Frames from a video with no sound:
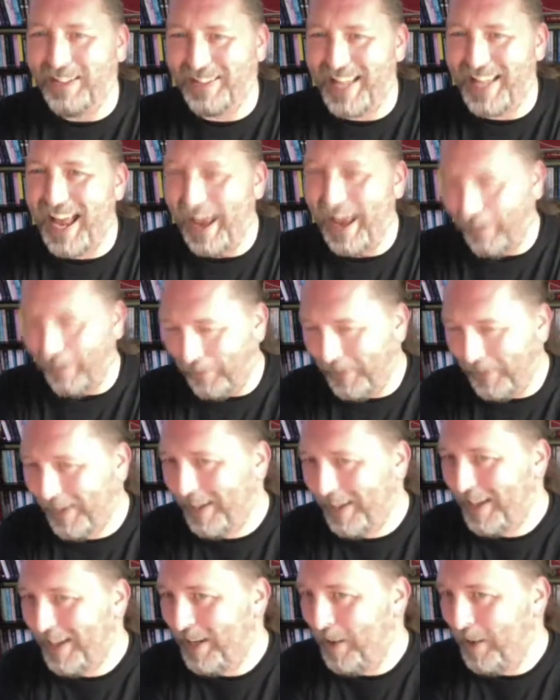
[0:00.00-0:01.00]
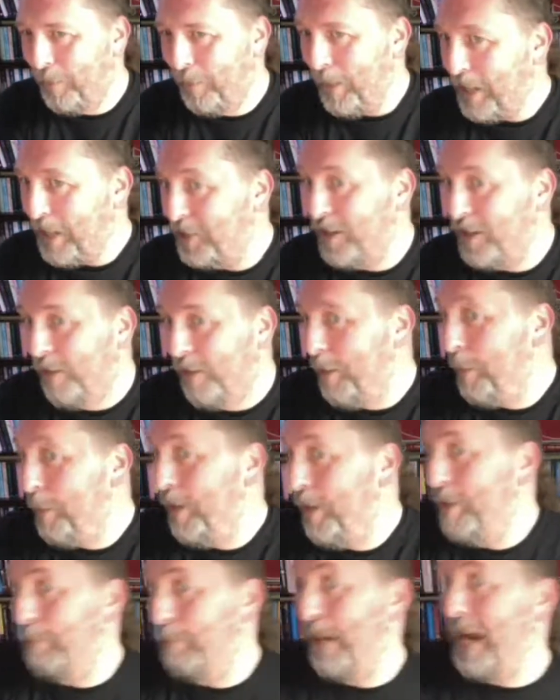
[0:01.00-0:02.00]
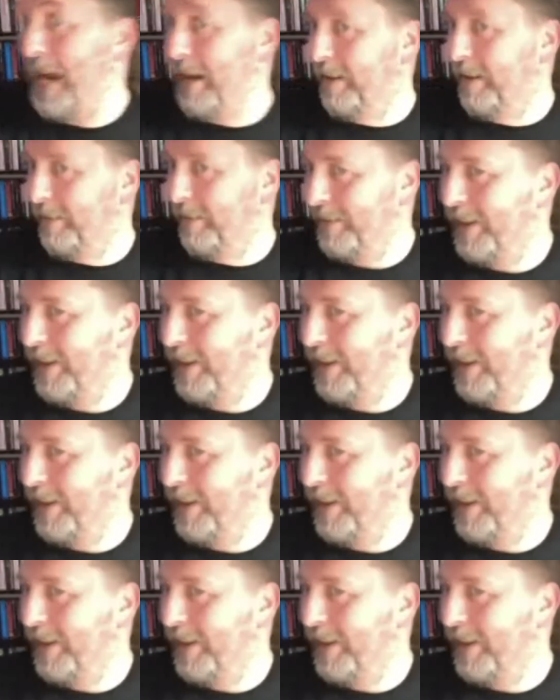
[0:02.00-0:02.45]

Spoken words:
down, which we weren't being,